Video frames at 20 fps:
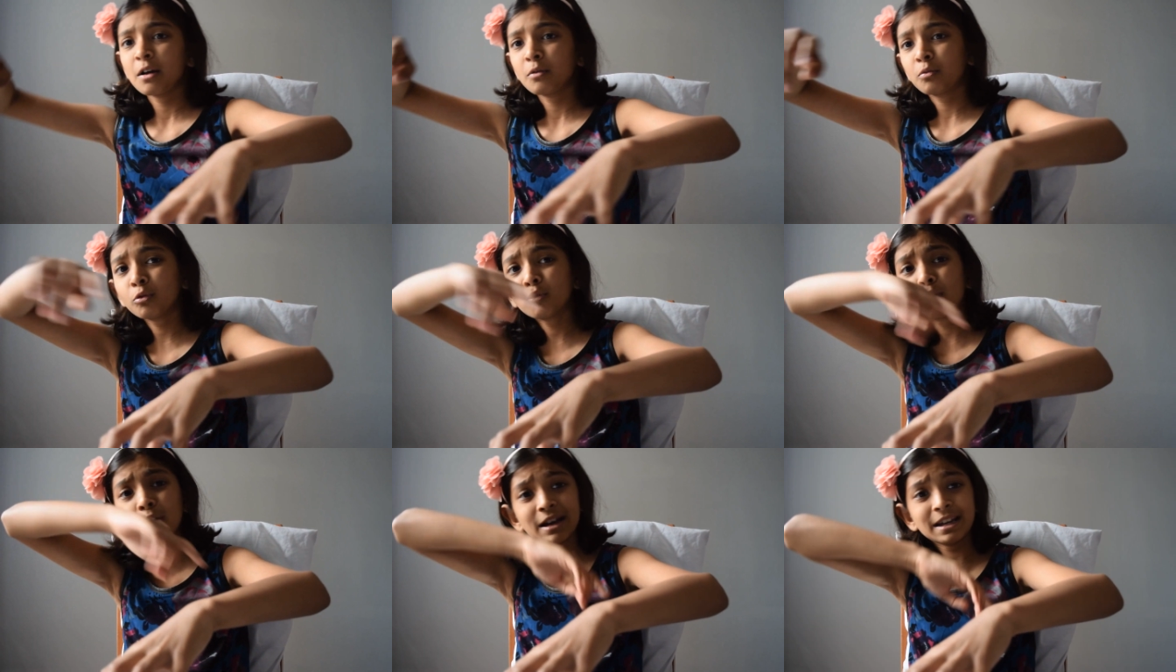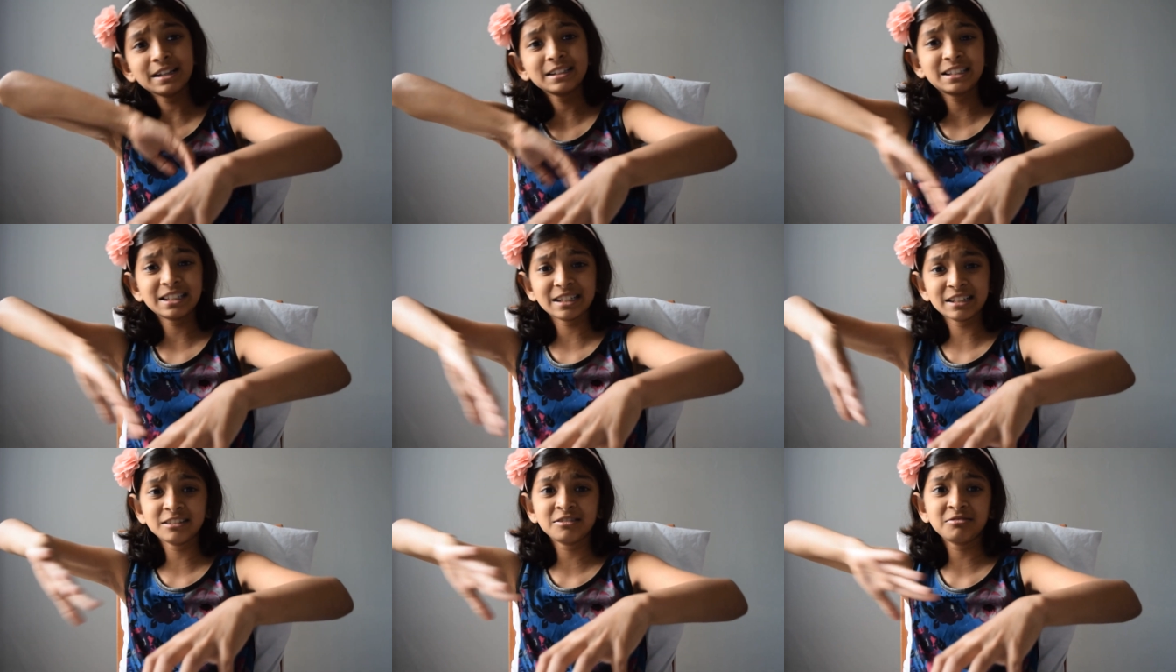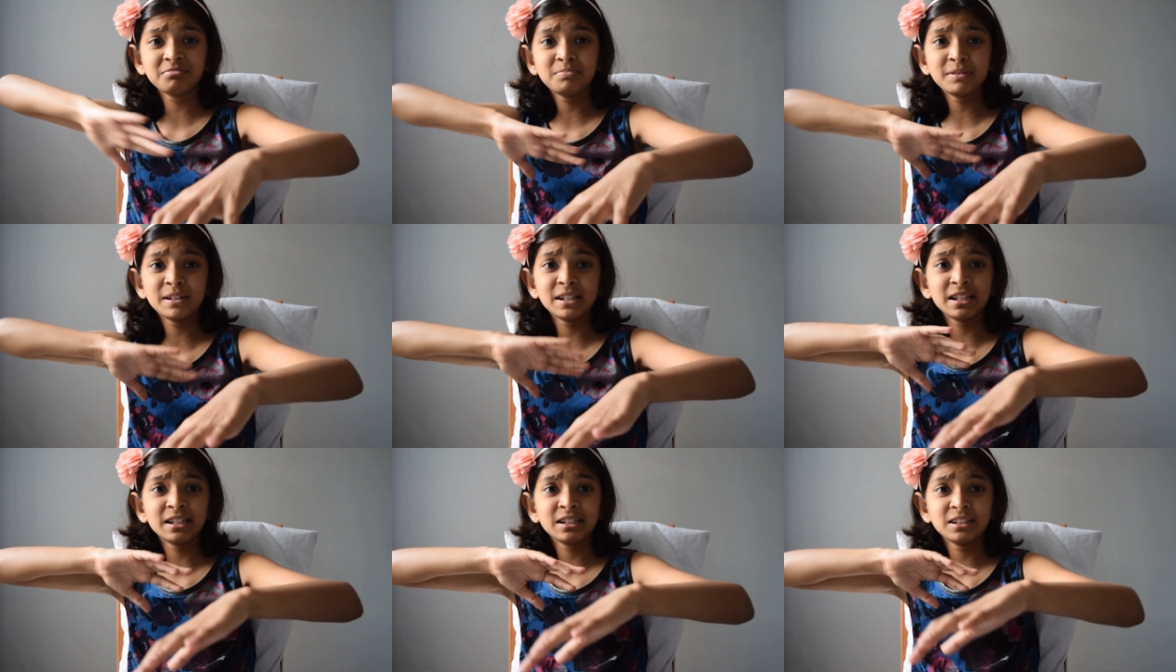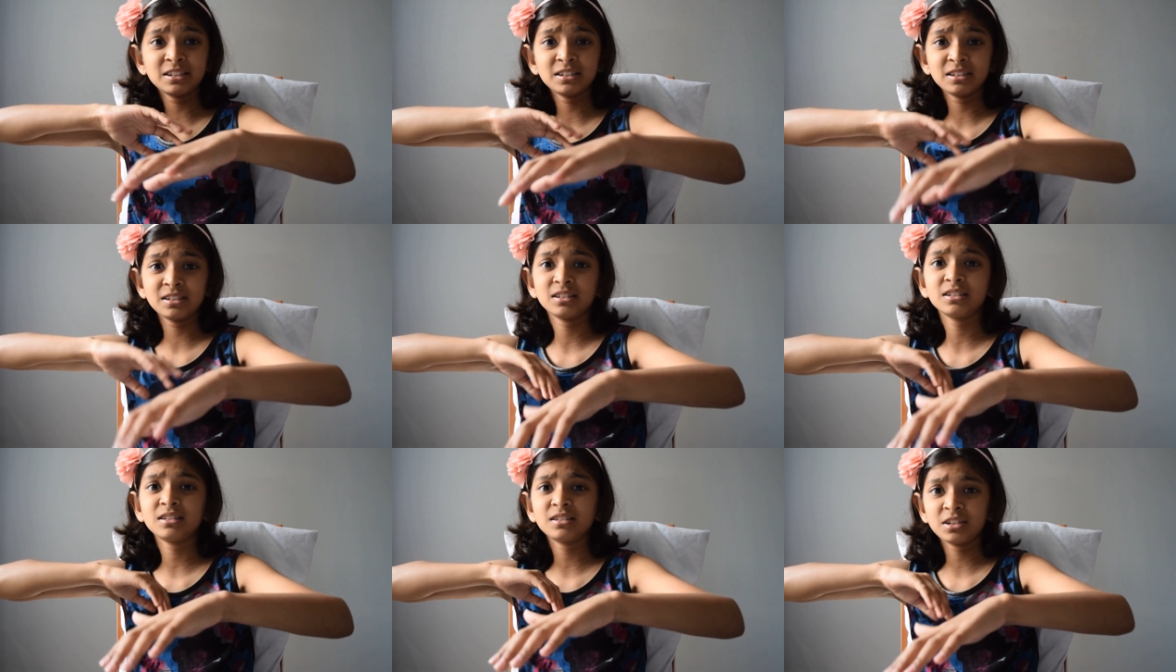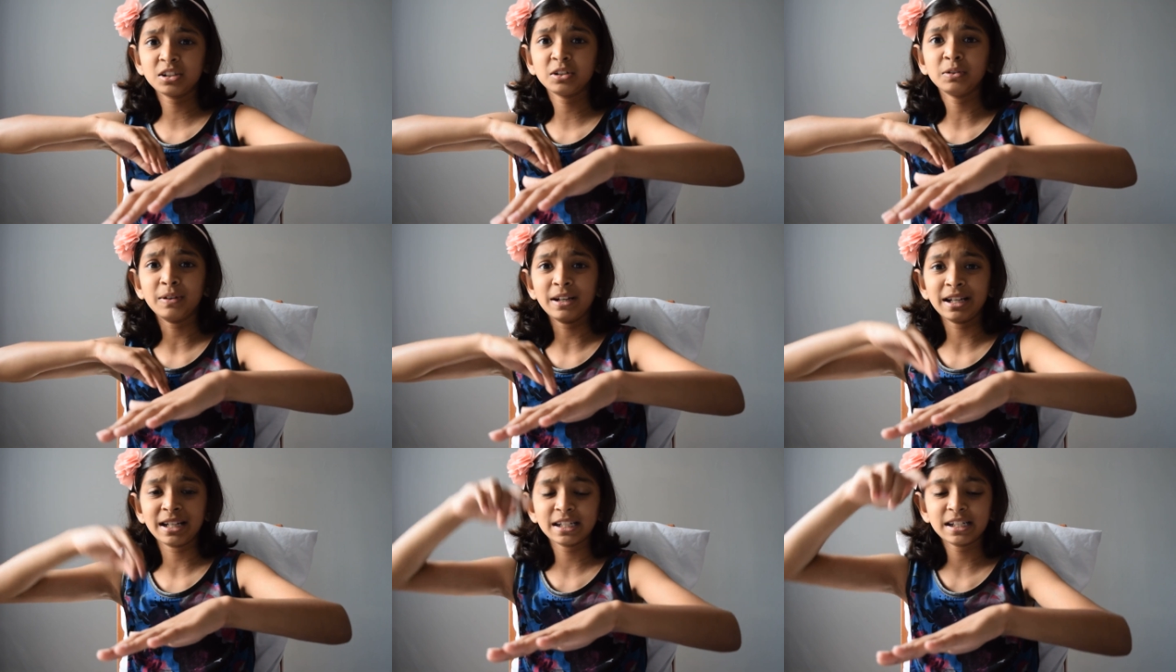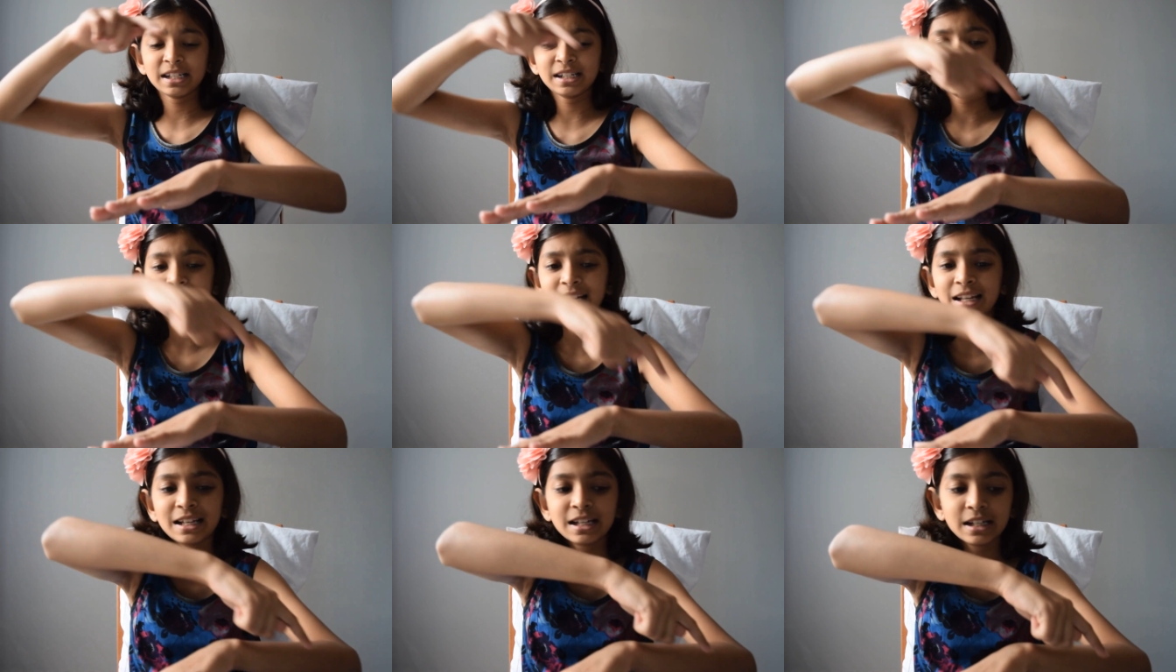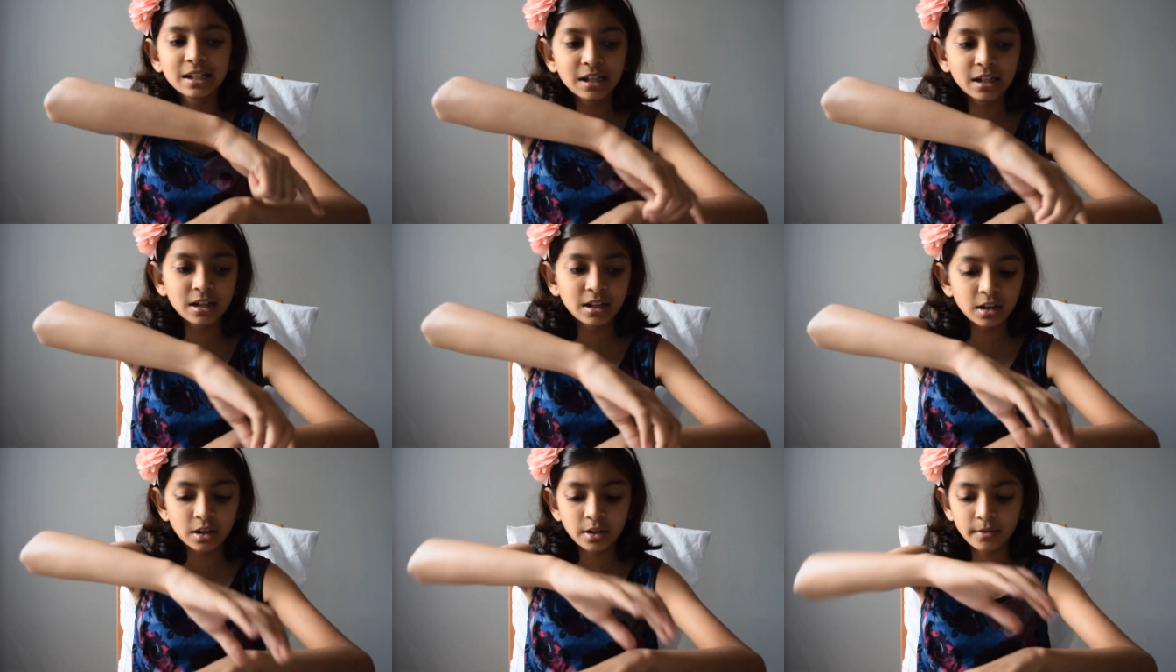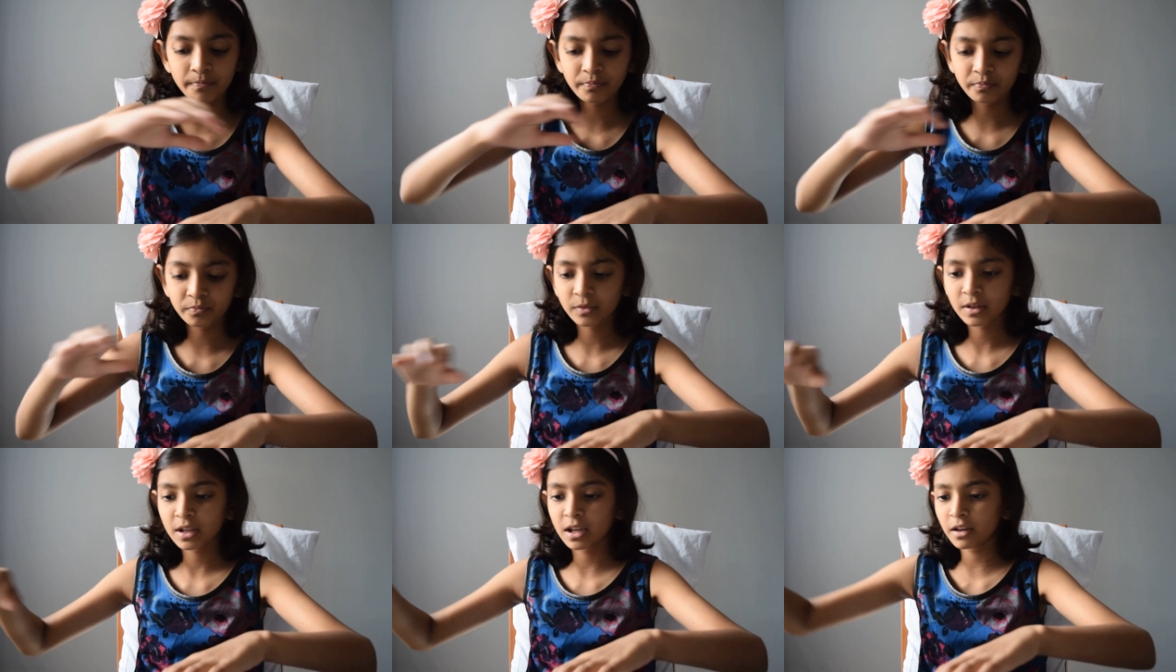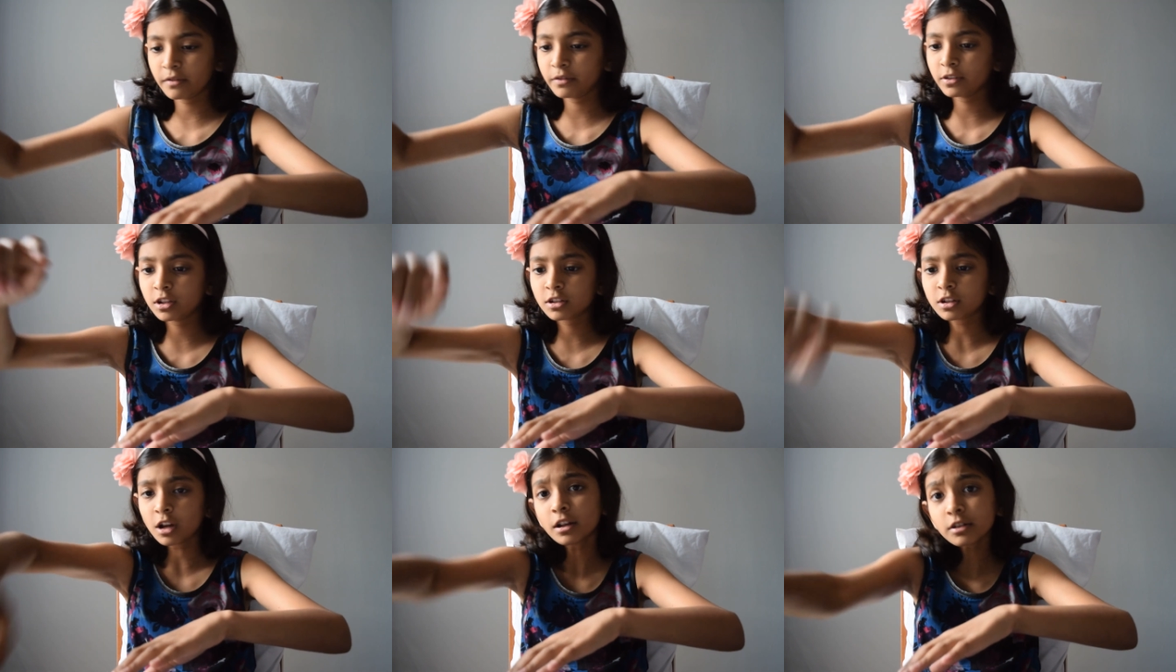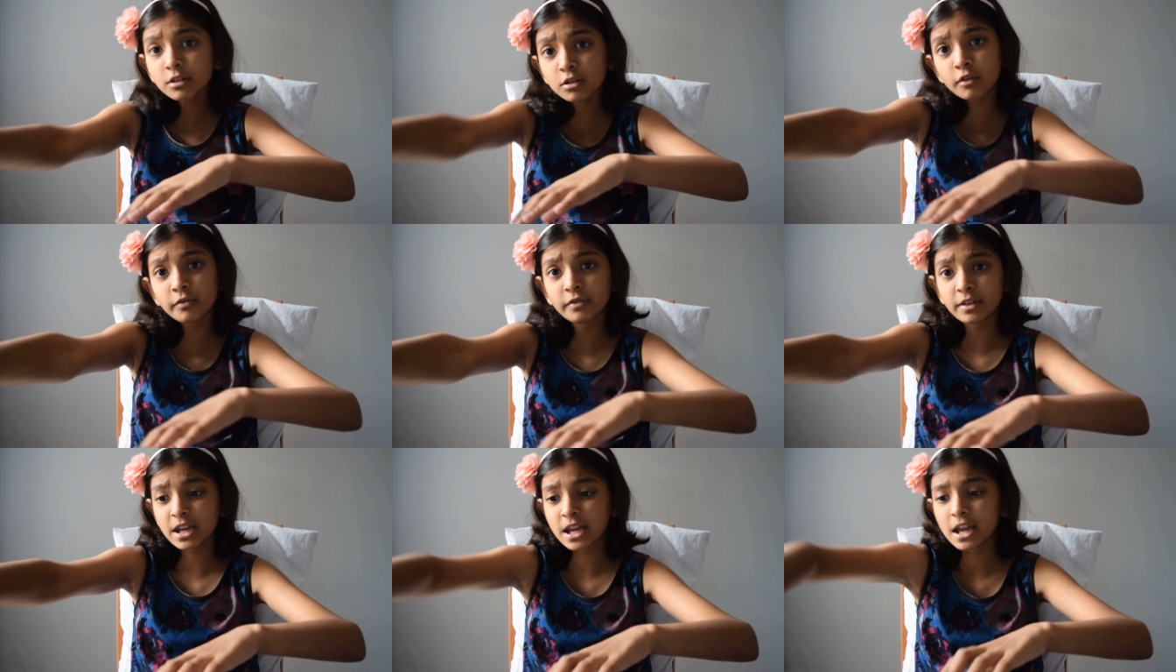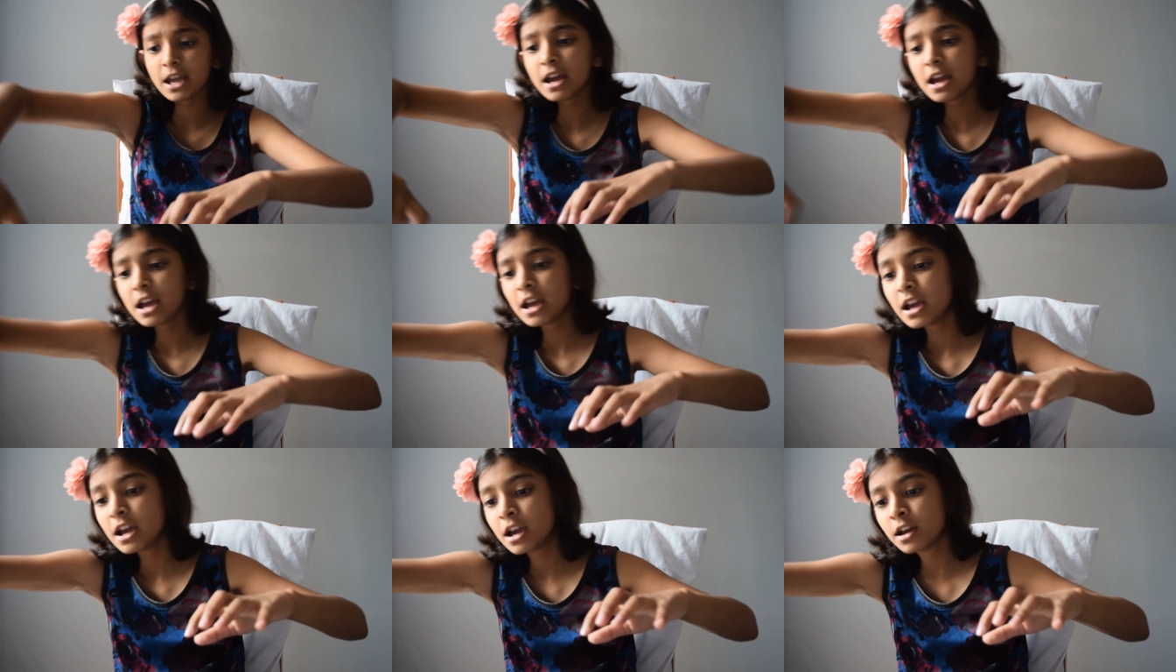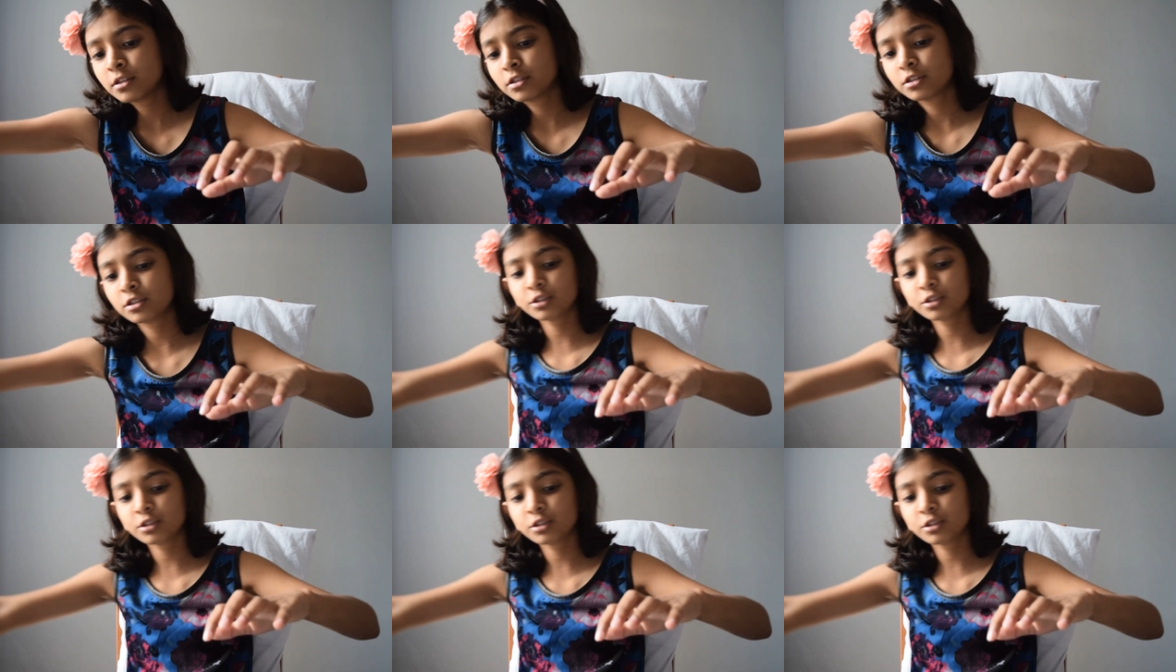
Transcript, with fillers: what it is being doing, it like if it starts off here, it's